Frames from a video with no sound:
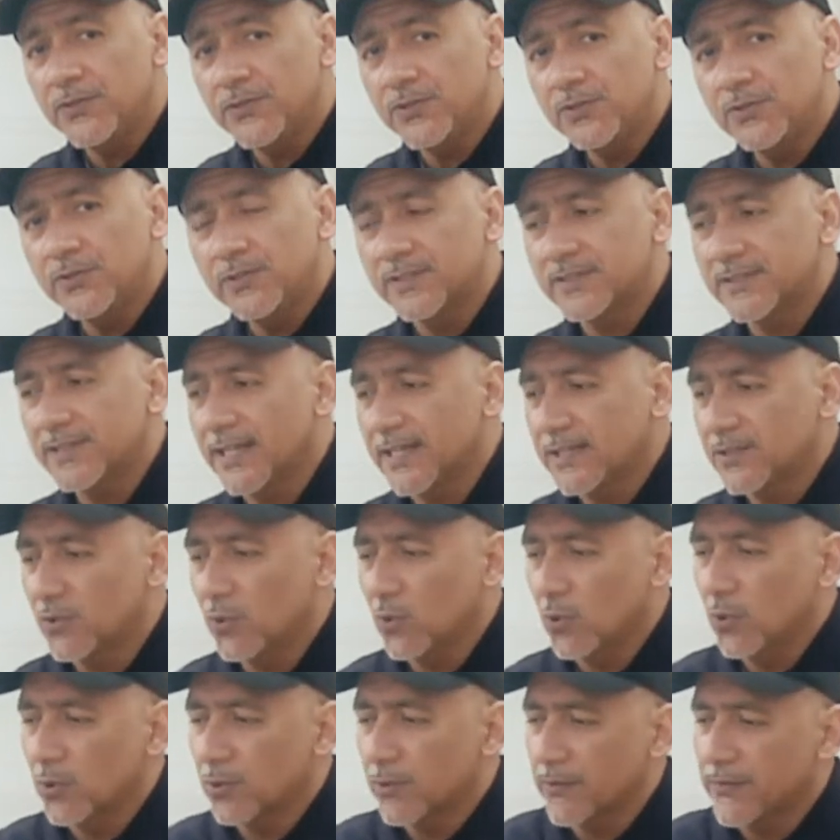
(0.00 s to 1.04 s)
you do decide to
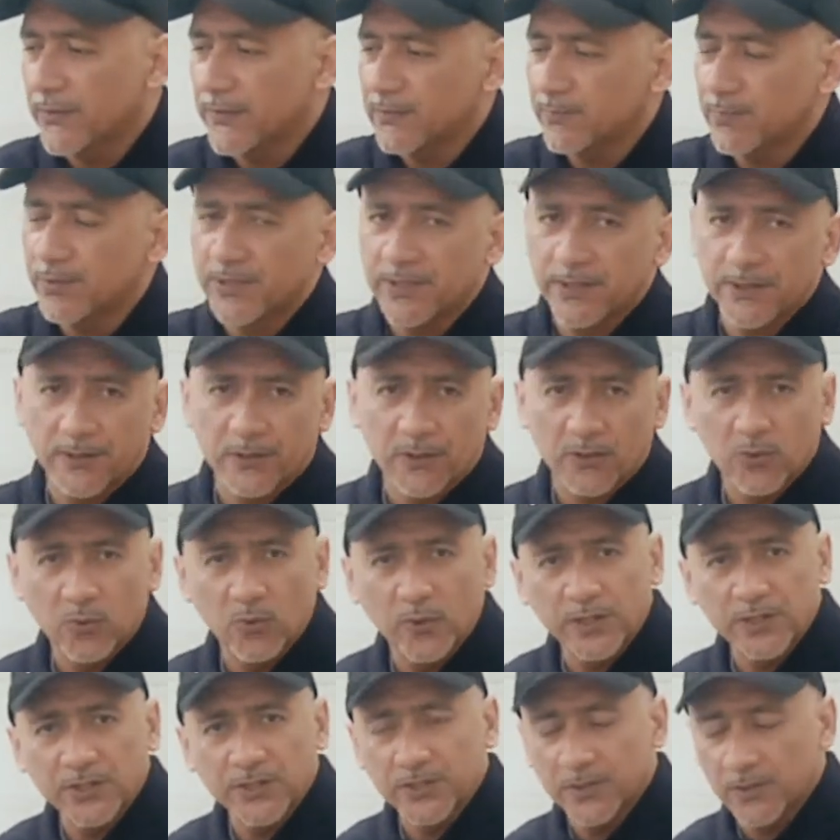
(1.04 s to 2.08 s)
order this particular
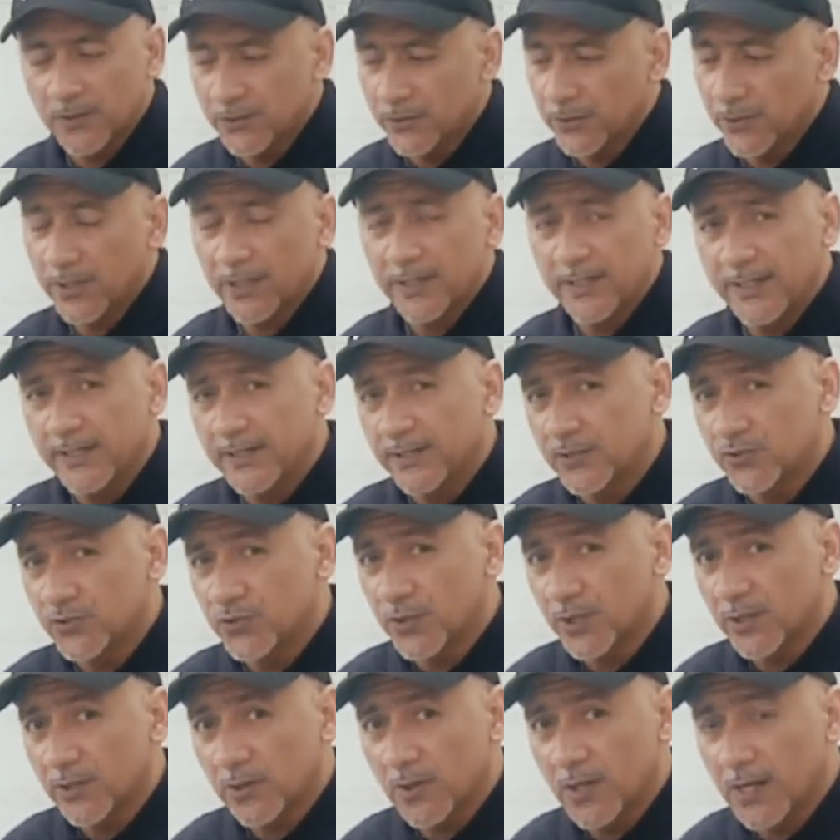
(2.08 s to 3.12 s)
windshield, you're gonna need the
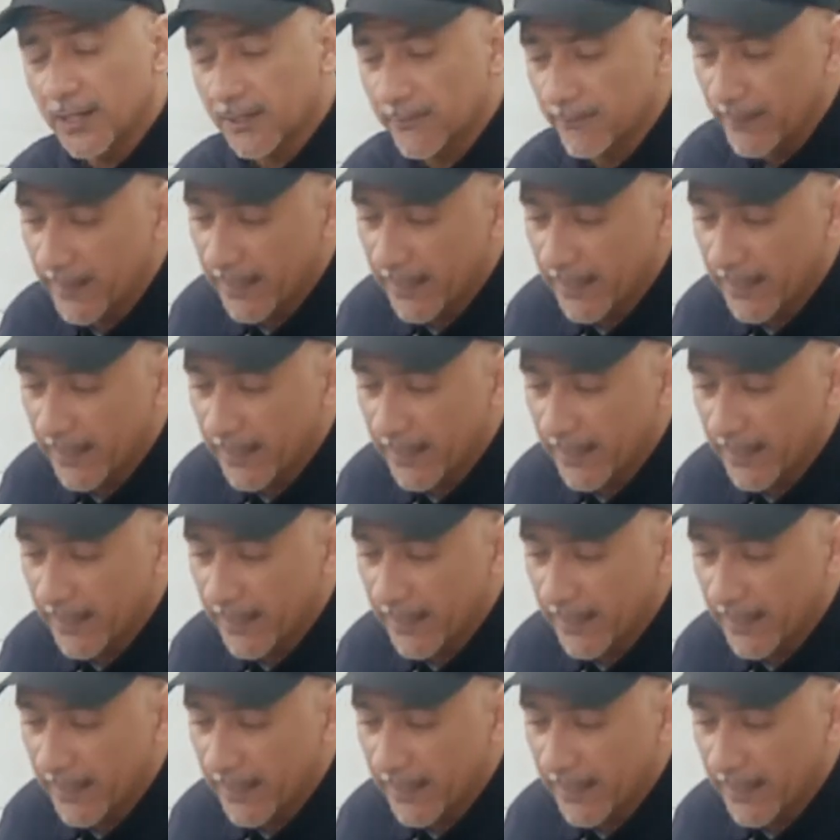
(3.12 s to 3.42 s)
Trigger Lock